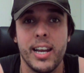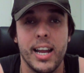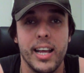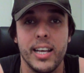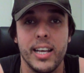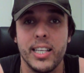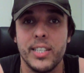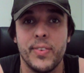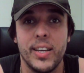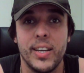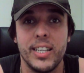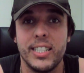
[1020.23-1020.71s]
Day
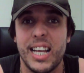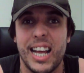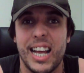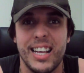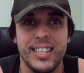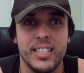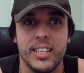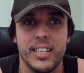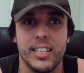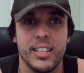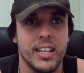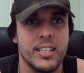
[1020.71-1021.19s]
is
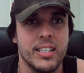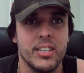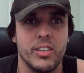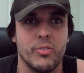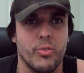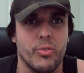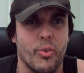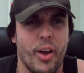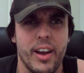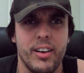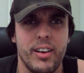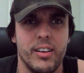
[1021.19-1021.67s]
fantastic. That's a
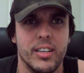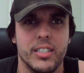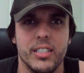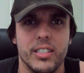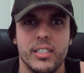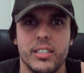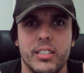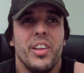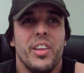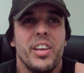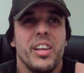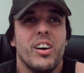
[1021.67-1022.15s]
great idea.
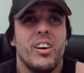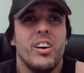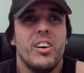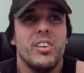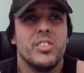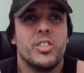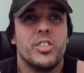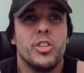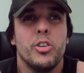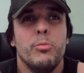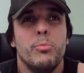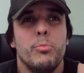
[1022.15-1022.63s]
Then you
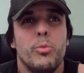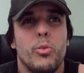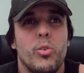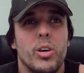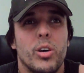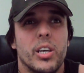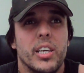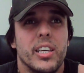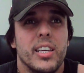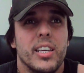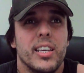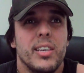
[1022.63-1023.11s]
got two more
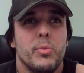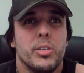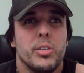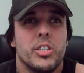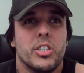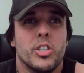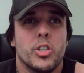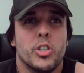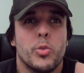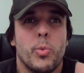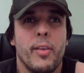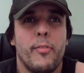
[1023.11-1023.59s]
here, which is
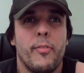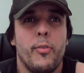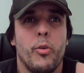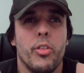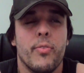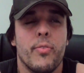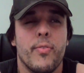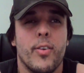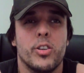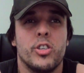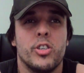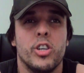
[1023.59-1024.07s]
the 24th
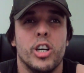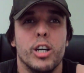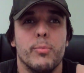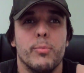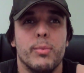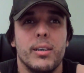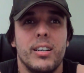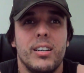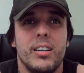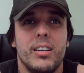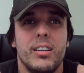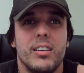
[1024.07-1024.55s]
of
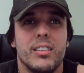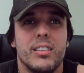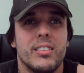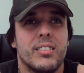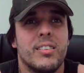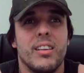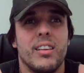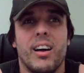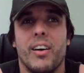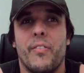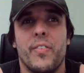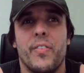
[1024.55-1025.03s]
October.
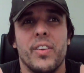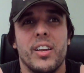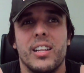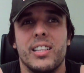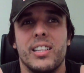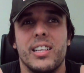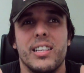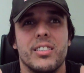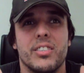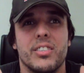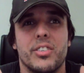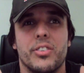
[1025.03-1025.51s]
I feel like
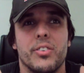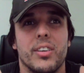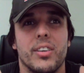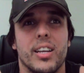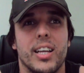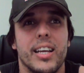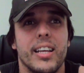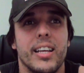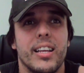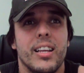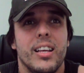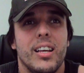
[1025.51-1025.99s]
these are too
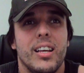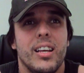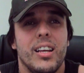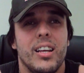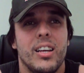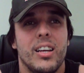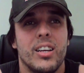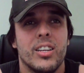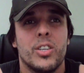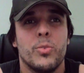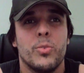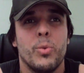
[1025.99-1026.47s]
late.
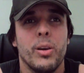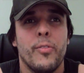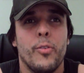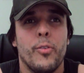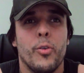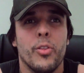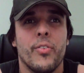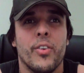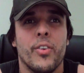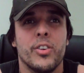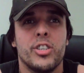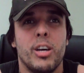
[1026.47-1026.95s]
24th
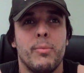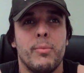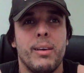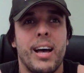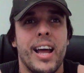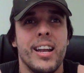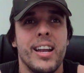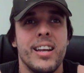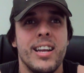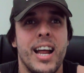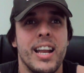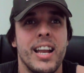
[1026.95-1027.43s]
of October
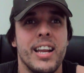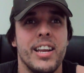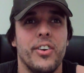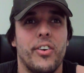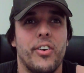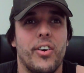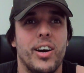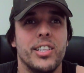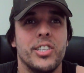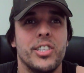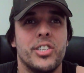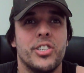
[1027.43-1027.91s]

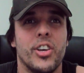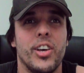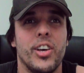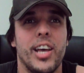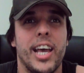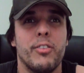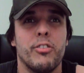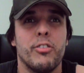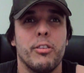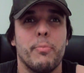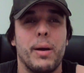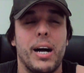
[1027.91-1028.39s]
1889, Sir
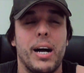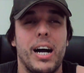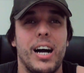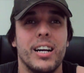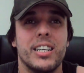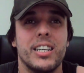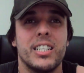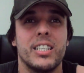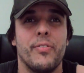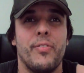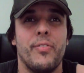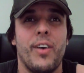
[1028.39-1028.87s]
Henry
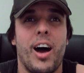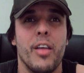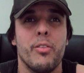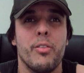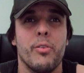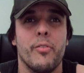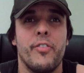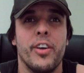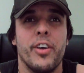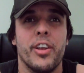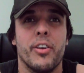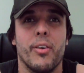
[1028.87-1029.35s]
Parkes, the father
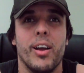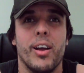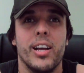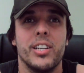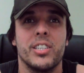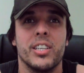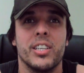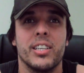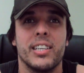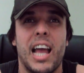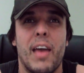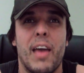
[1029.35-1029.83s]
of
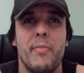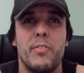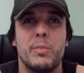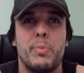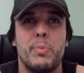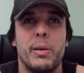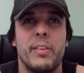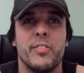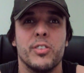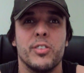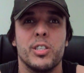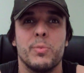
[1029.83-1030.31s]
Federation, gave this
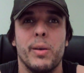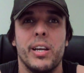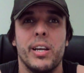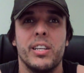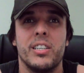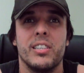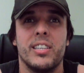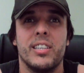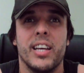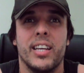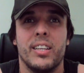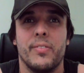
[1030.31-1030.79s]
pivotal speech
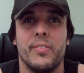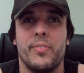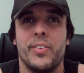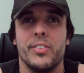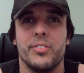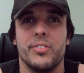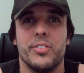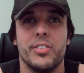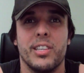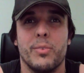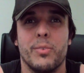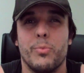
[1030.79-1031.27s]
at Tenterfield
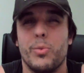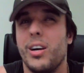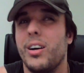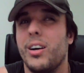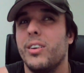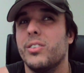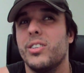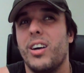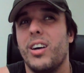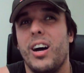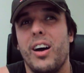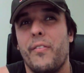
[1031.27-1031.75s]
in New South
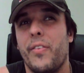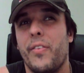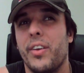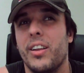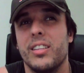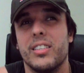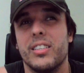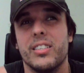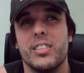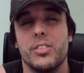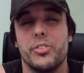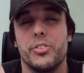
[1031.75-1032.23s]
Wales. I feel
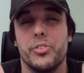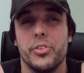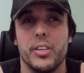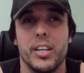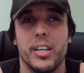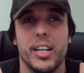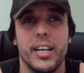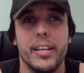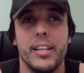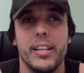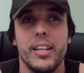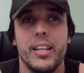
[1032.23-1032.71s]
like this is too
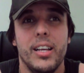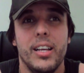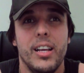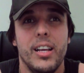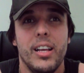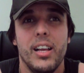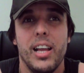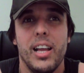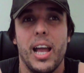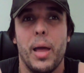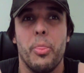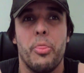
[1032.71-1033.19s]
late.
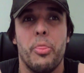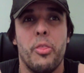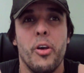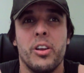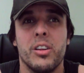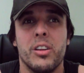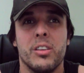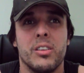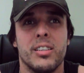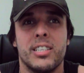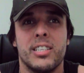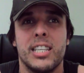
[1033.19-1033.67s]
And
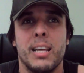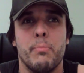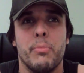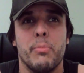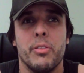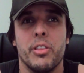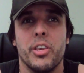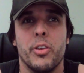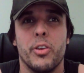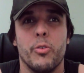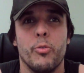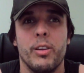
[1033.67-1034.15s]
3rd of December,
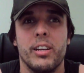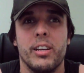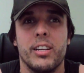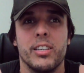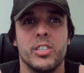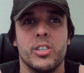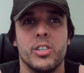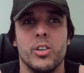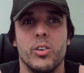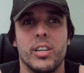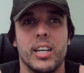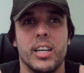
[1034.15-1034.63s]
the Eureka
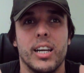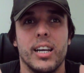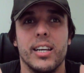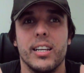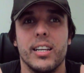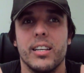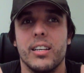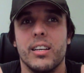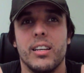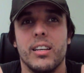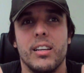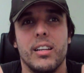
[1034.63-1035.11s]
Stockade.
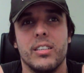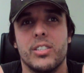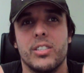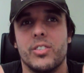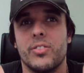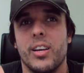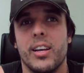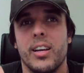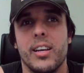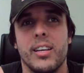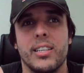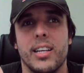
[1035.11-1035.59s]

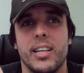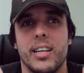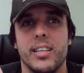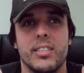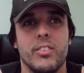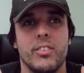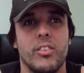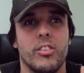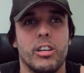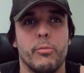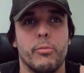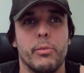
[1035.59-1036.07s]
Australia Day is
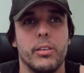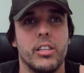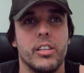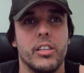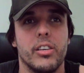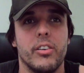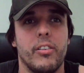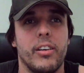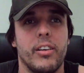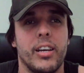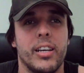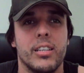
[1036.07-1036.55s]
not going to be on the
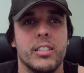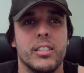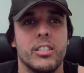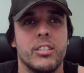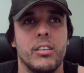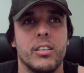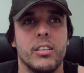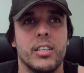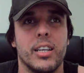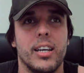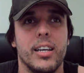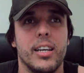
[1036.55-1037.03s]
Eureka
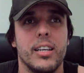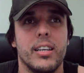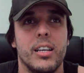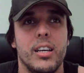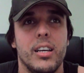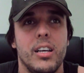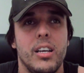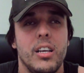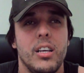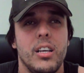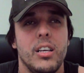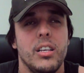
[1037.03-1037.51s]
Stockade.
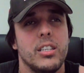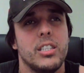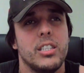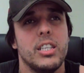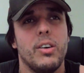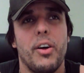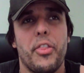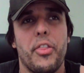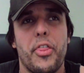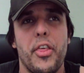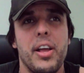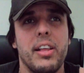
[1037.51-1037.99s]
So
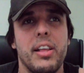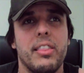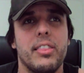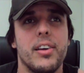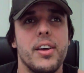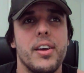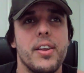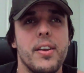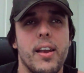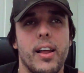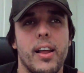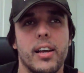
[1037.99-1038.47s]
I think
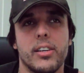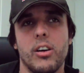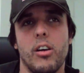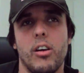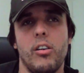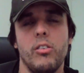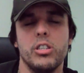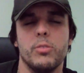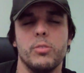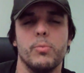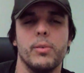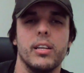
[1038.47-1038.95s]
that, like,
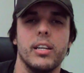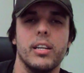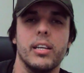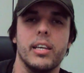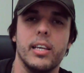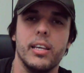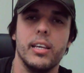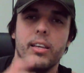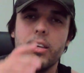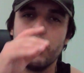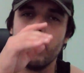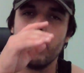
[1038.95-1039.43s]

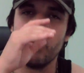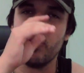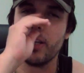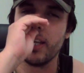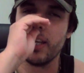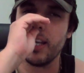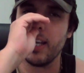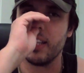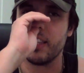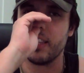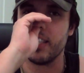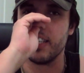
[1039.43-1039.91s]
ultimately,
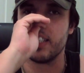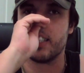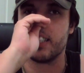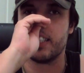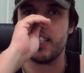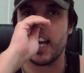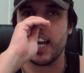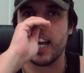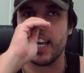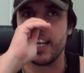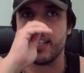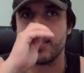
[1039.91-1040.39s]
looking at these
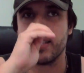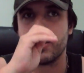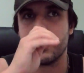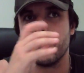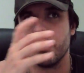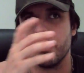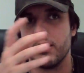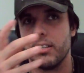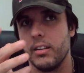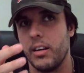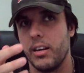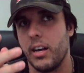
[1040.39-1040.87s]

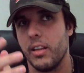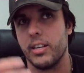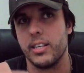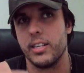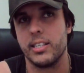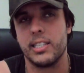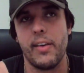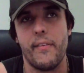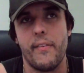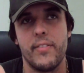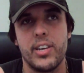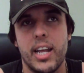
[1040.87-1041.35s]
dates, I think
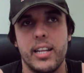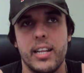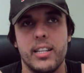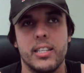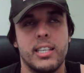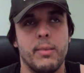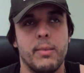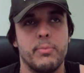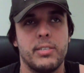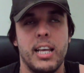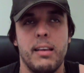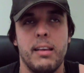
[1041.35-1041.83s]
17th of
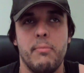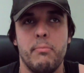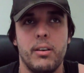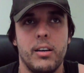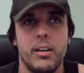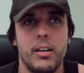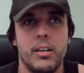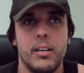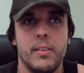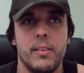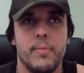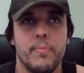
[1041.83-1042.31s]

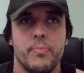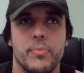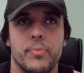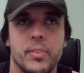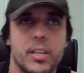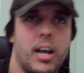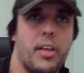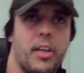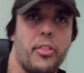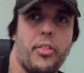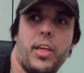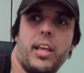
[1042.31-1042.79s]
September,
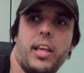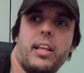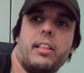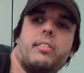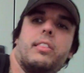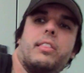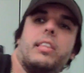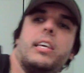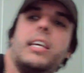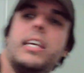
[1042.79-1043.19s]
I think